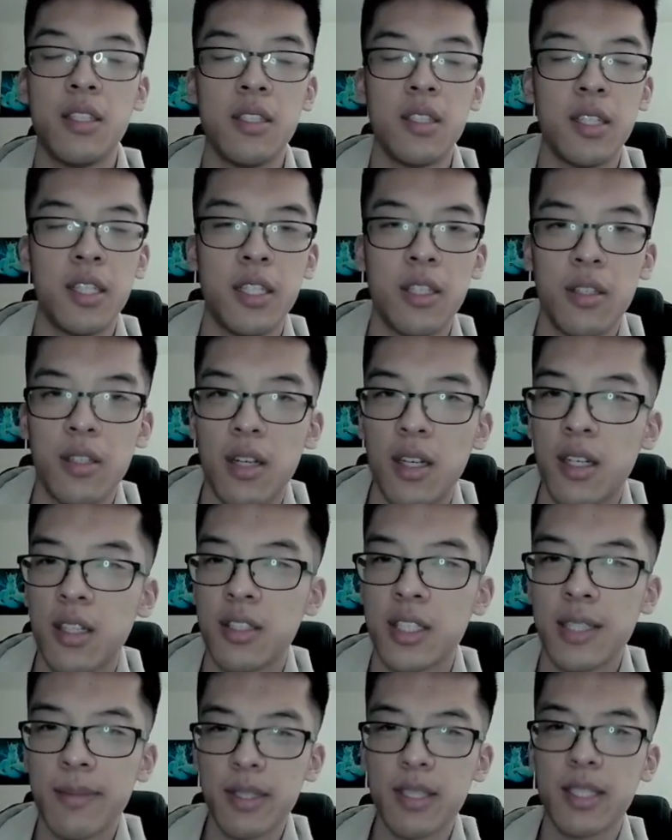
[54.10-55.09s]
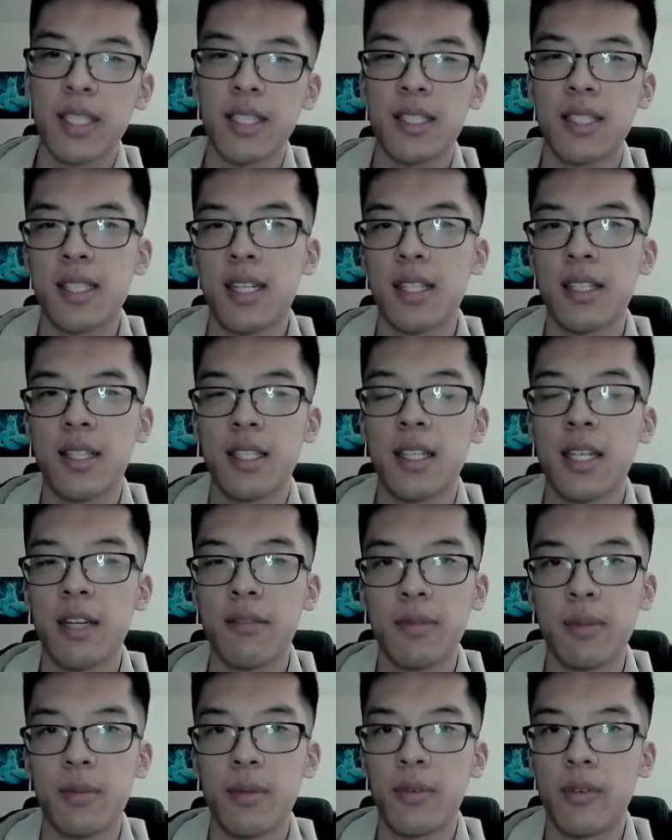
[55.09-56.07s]
here are some of the decks that I think have
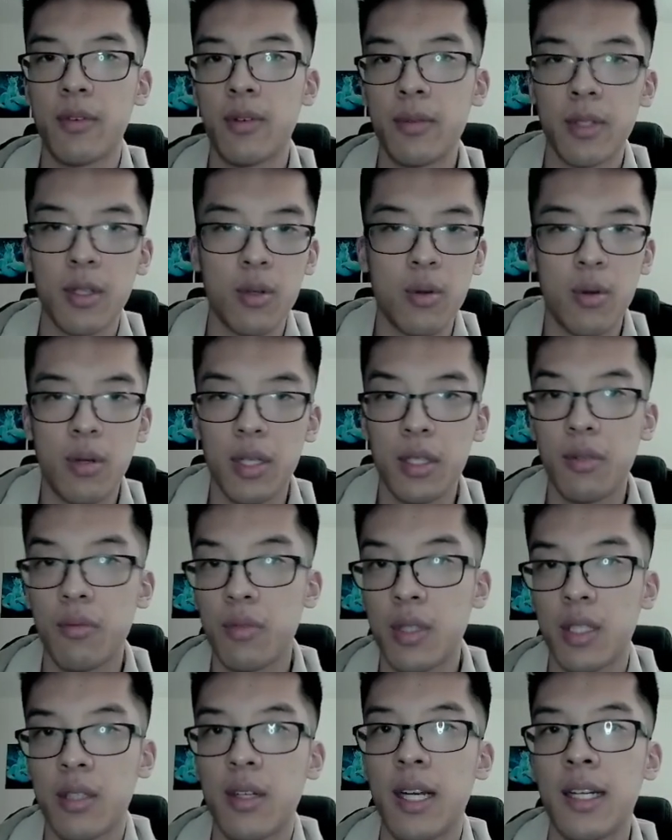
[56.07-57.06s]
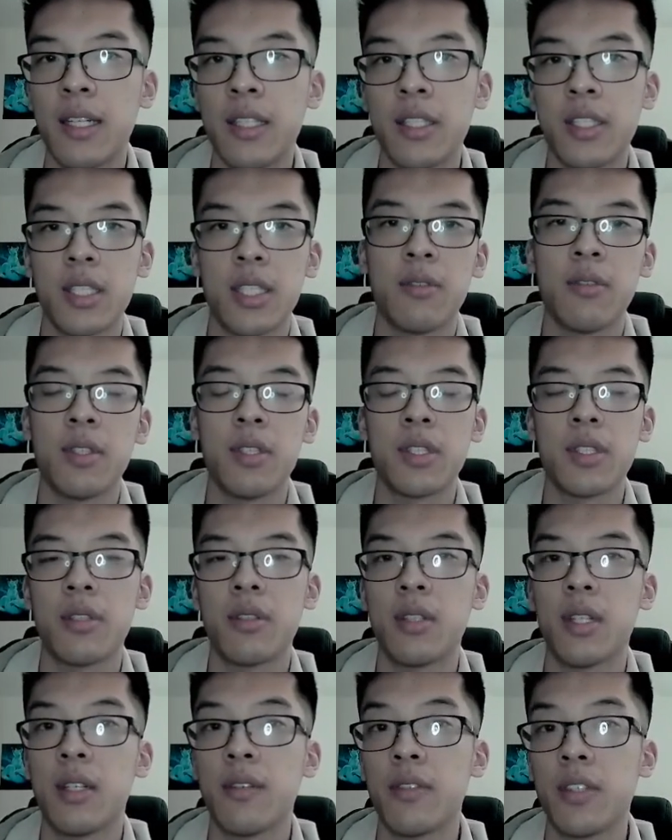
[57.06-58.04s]
been performing quite well as a
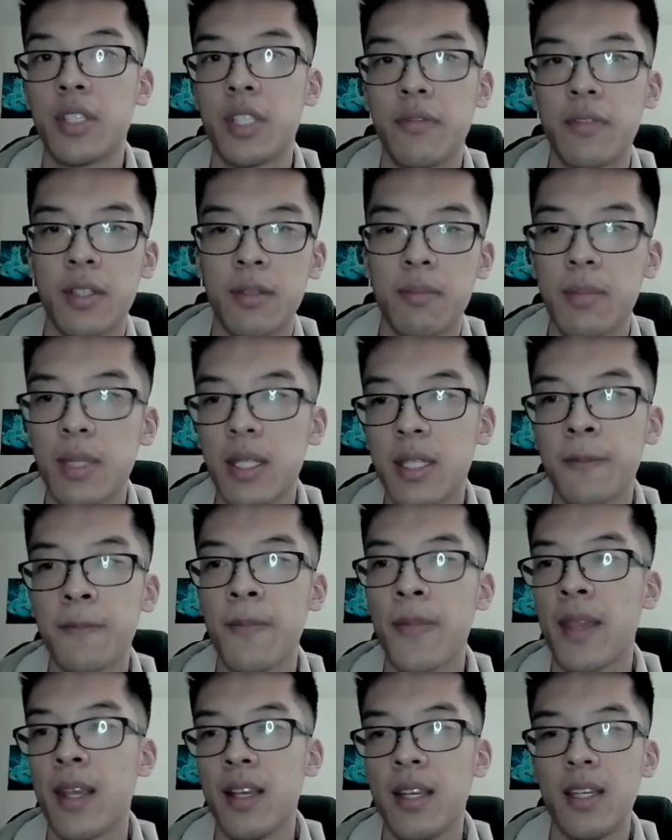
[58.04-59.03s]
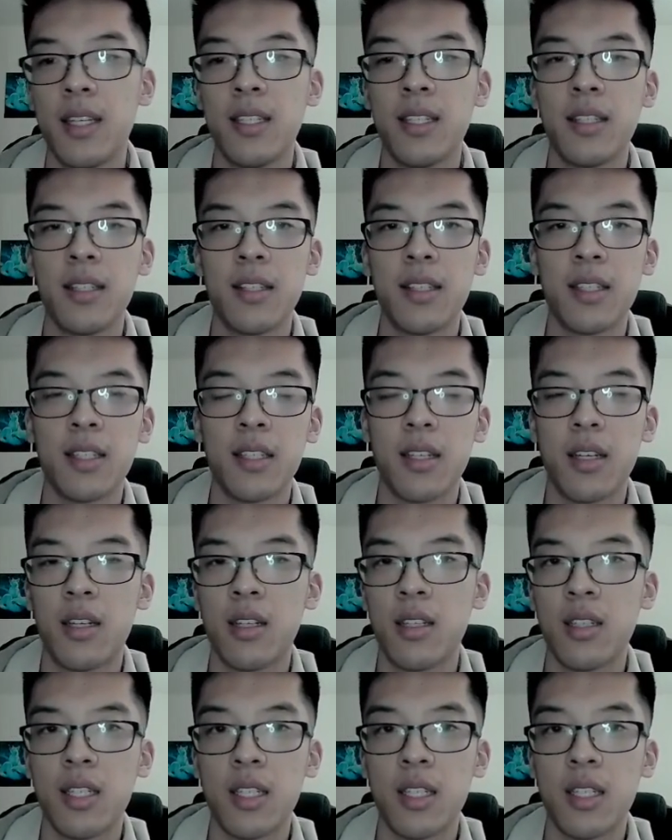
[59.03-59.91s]
result of the shifting meta, and I think are